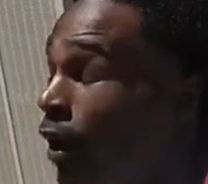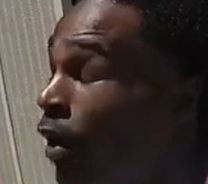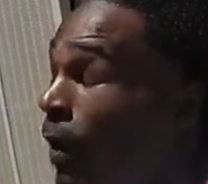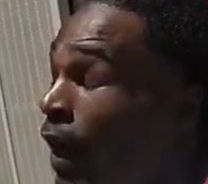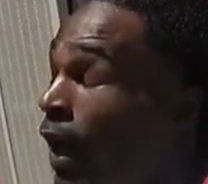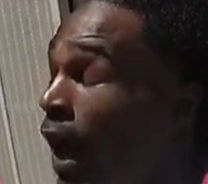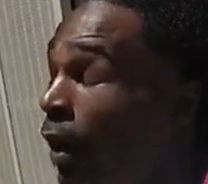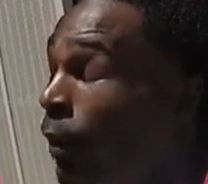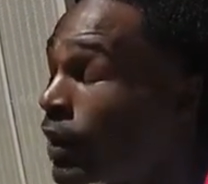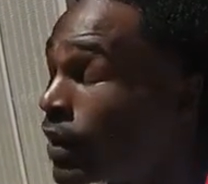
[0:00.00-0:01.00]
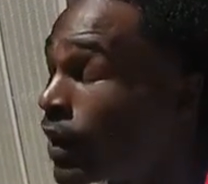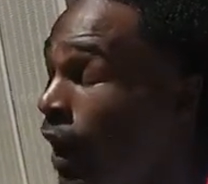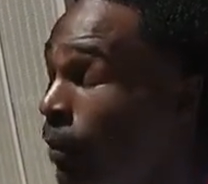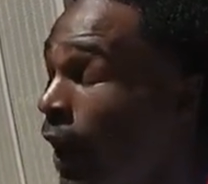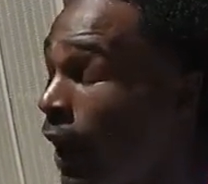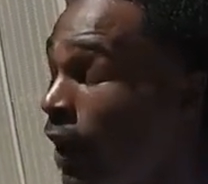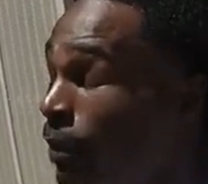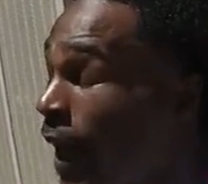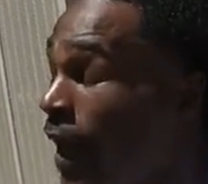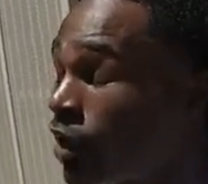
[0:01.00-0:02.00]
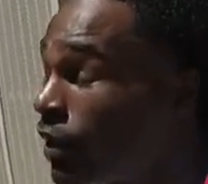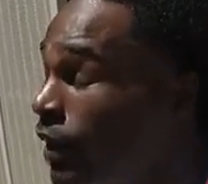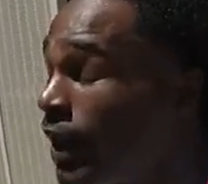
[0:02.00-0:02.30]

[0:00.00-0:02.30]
oh, my God. What's his name? Like, M. Dages?